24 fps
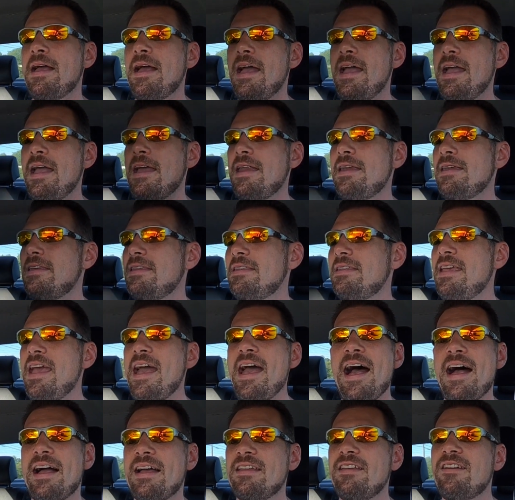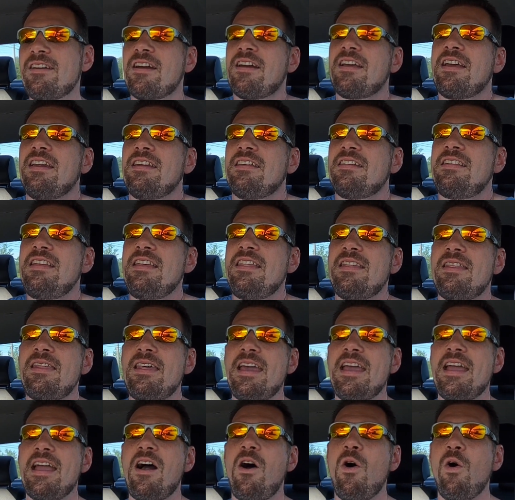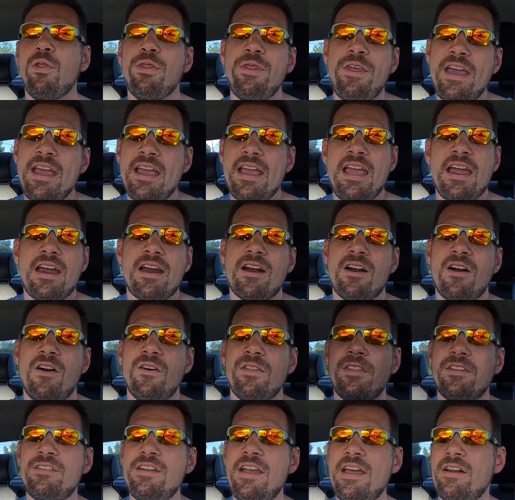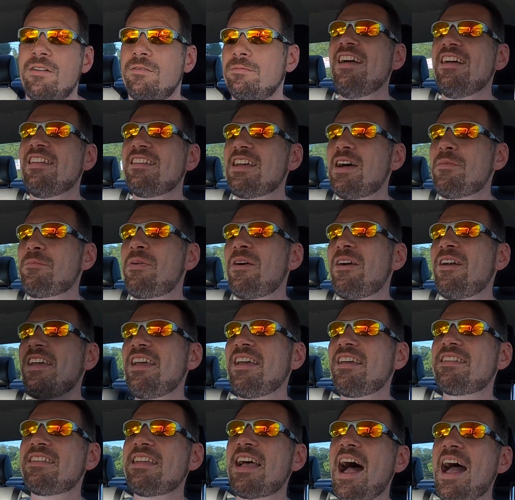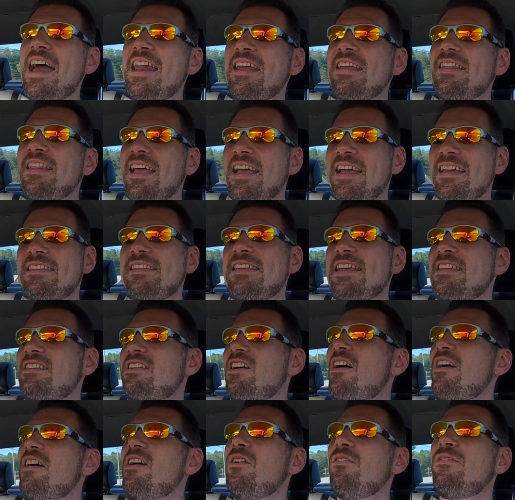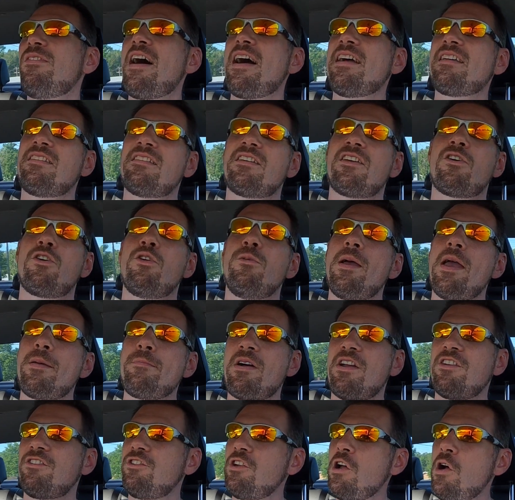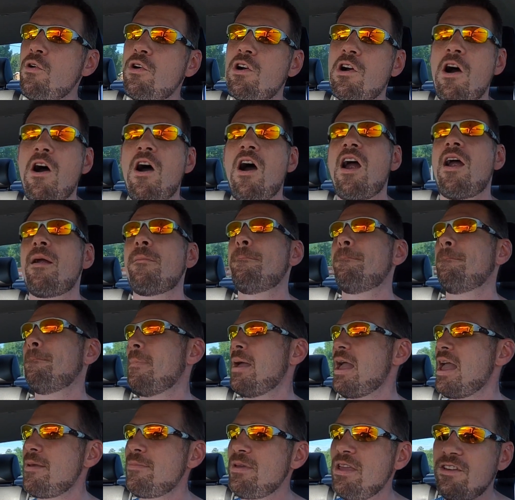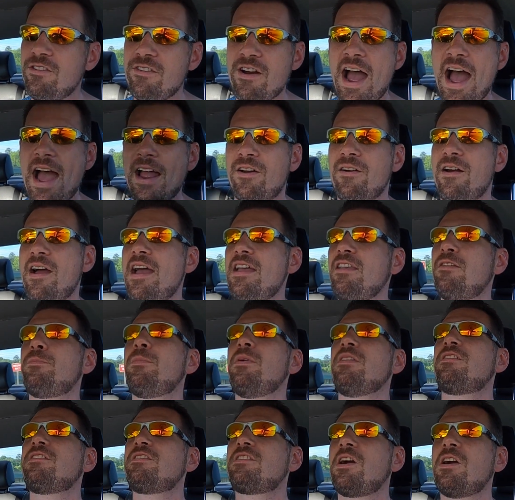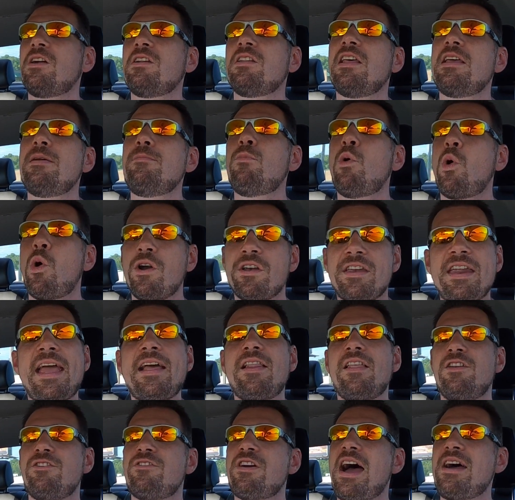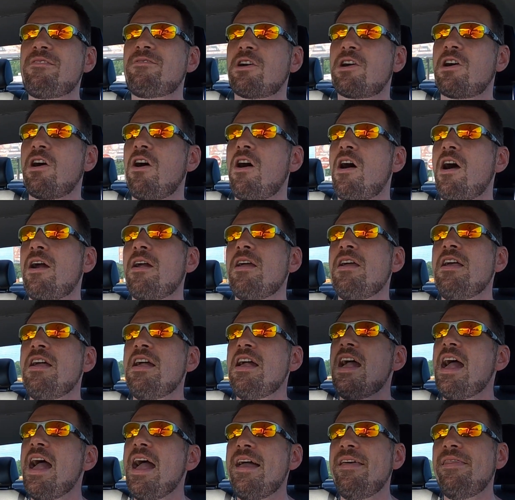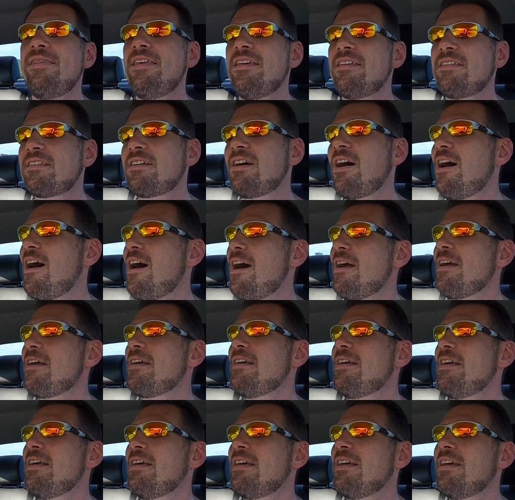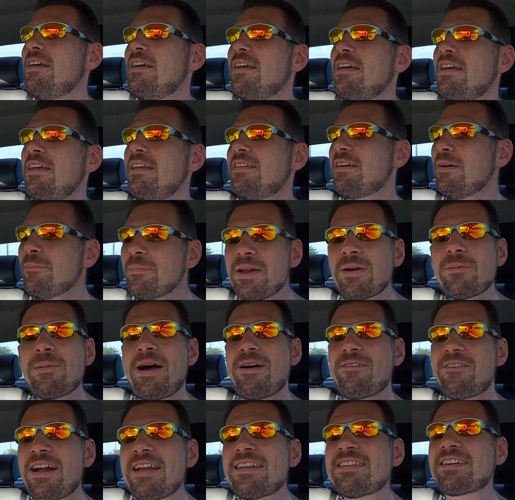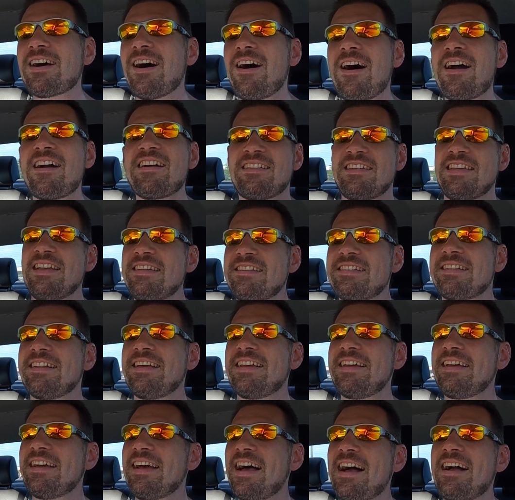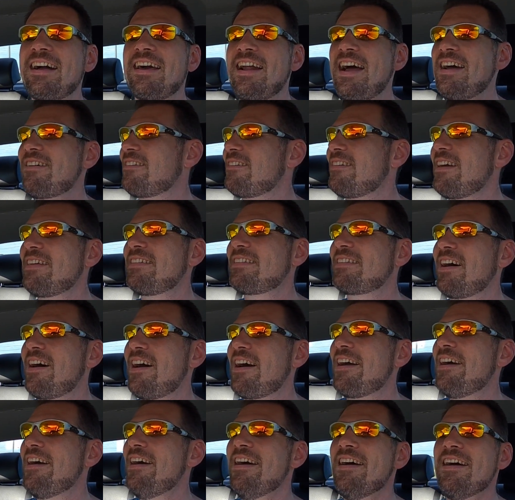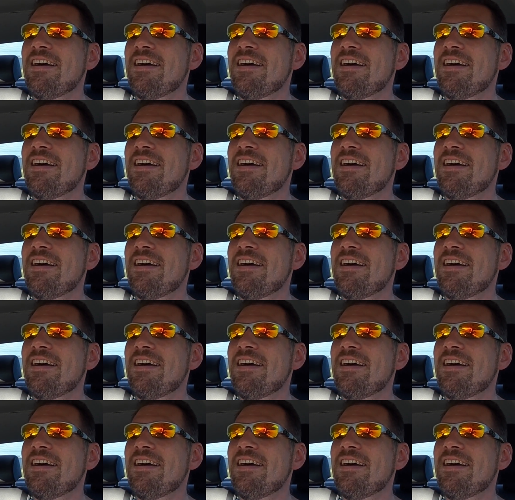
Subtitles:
And yeah, you're gonna get to see the whole thing here on the channel. So I'm pretty excited. Like I said, Tar Heel Fox is gonna remain my show car, maybe drag race, but certainly more daily driver car. And this car, it's gonna be my race car, essentially. I'm gonna have a race car.